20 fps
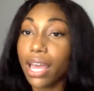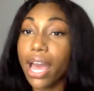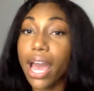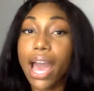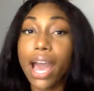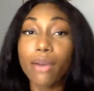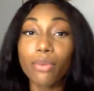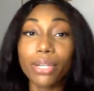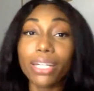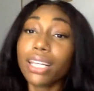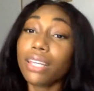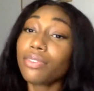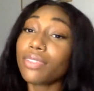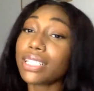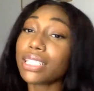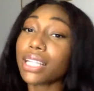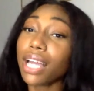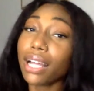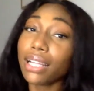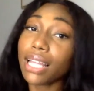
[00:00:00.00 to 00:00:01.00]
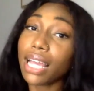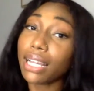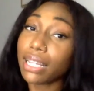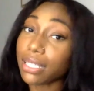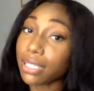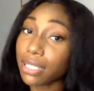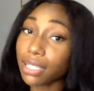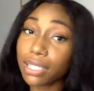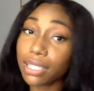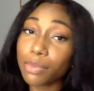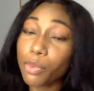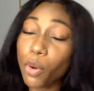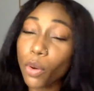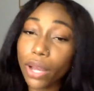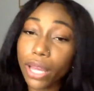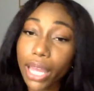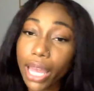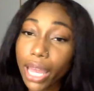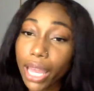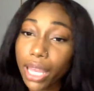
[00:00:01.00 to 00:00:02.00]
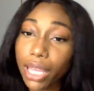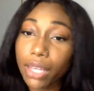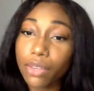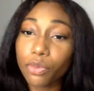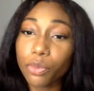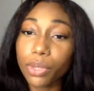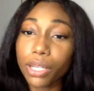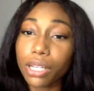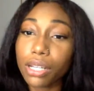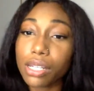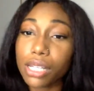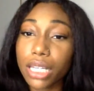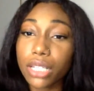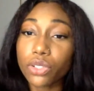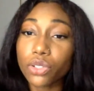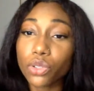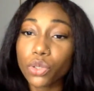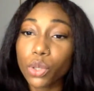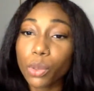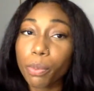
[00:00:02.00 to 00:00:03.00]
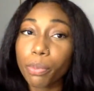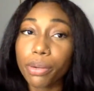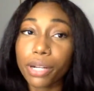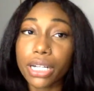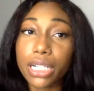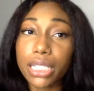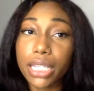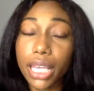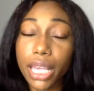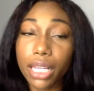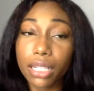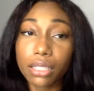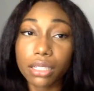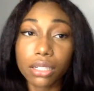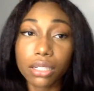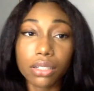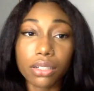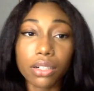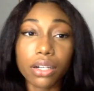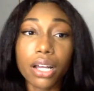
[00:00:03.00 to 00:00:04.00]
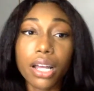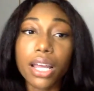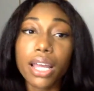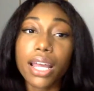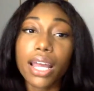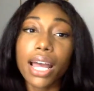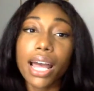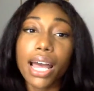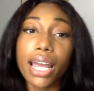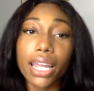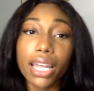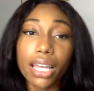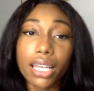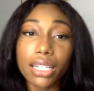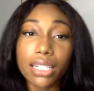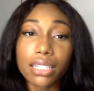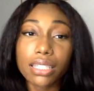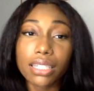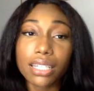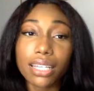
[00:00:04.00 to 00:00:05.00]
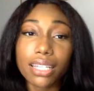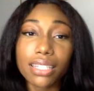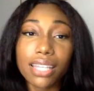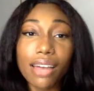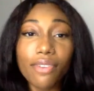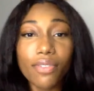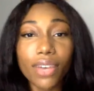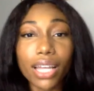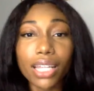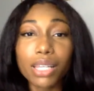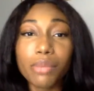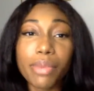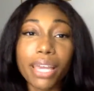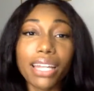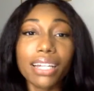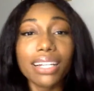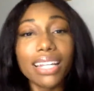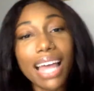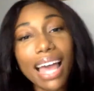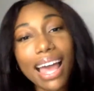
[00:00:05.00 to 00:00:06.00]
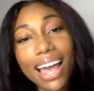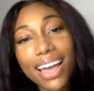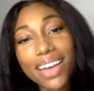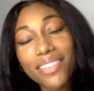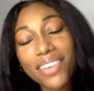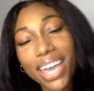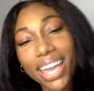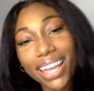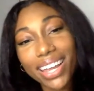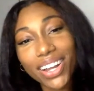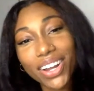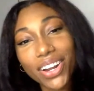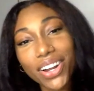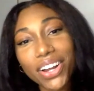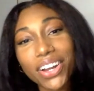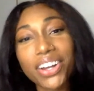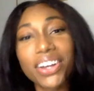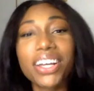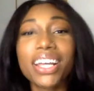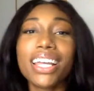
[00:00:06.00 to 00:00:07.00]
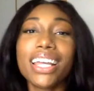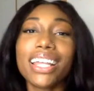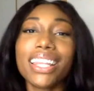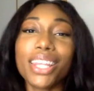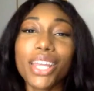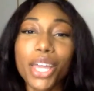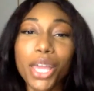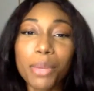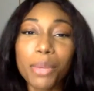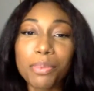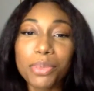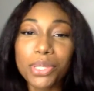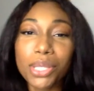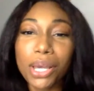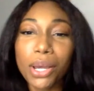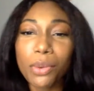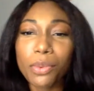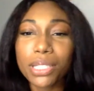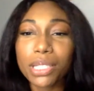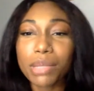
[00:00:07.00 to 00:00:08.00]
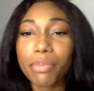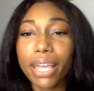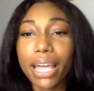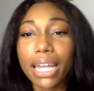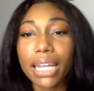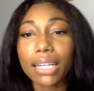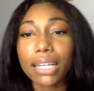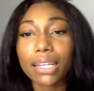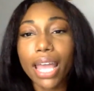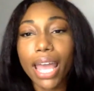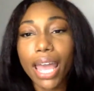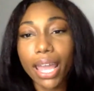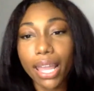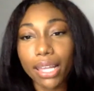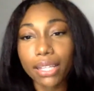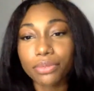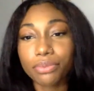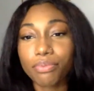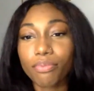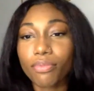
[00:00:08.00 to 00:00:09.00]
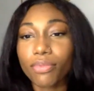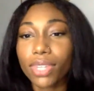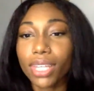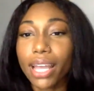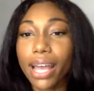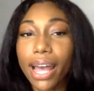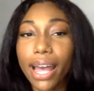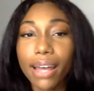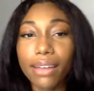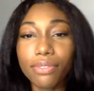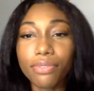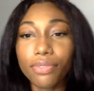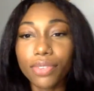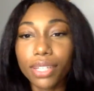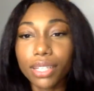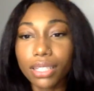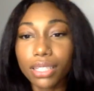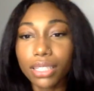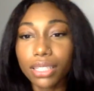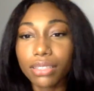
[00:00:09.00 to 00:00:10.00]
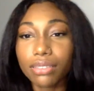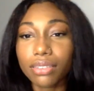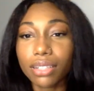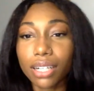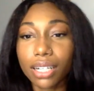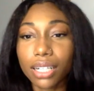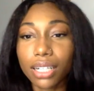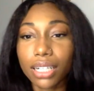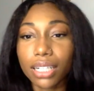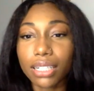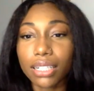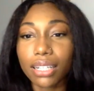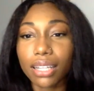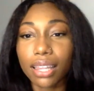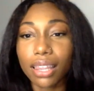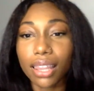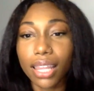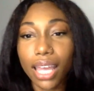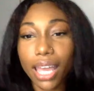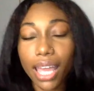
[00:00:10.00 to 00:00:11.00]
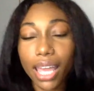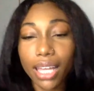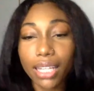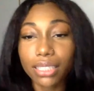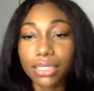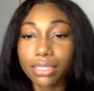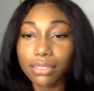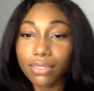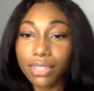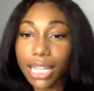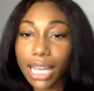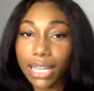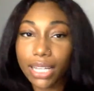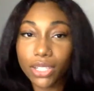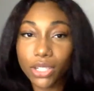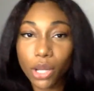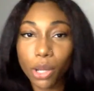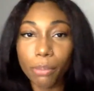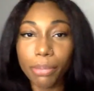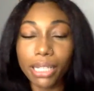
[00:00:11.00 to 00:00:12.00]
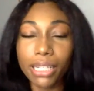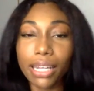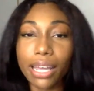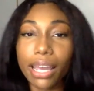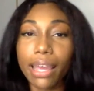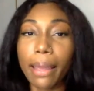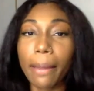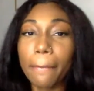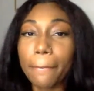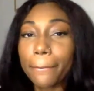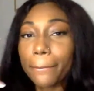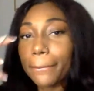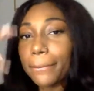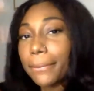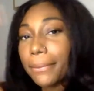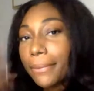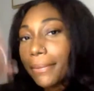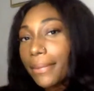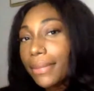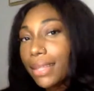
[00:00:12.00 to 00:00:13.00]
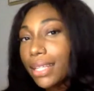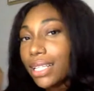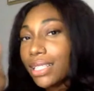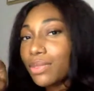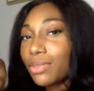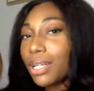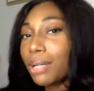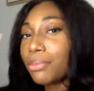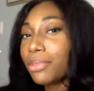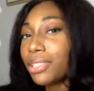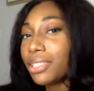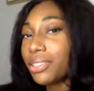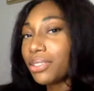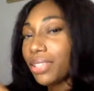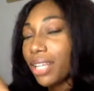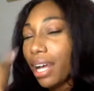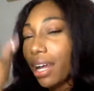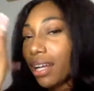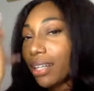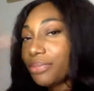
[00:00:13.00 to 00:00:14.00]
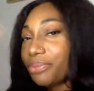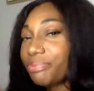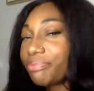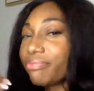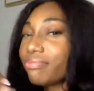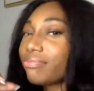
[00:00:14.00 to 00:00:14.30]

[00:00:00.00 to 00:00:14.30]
I would even say like a 6.8 if we're gonna get super technical. Ayana says, I finally made it live. Hey girl, the episode was about an 8. I feel you on that. Do it like it's your B-Day. That's what I'm gonna do, y'all.